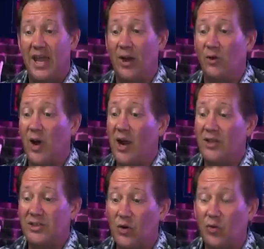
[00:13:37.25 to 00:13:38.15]
And a lot
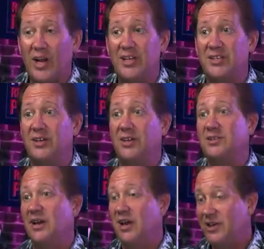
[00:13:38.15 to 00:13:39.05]
of this
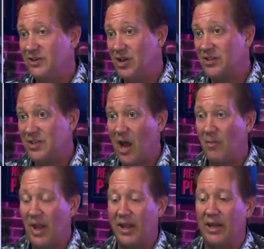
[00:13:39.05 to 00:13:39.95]
craziness does
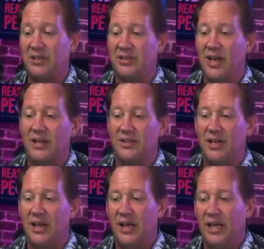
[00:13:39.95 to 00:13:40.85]
not make any sense.